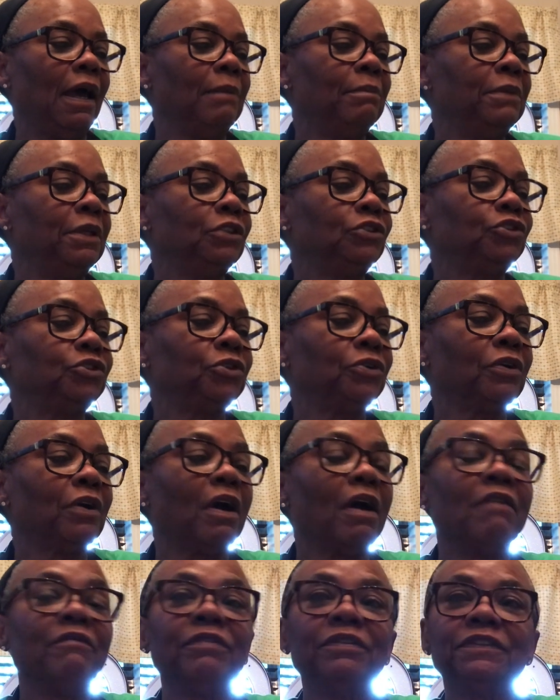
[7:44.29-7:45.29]
miss your
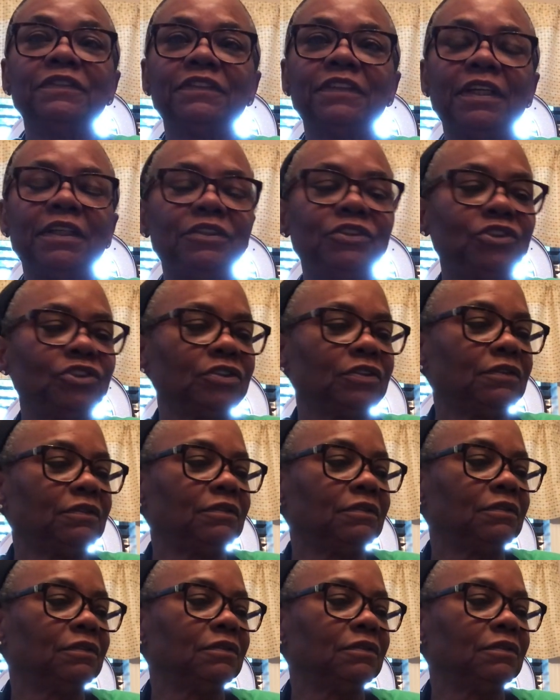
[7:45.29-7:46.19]
conversation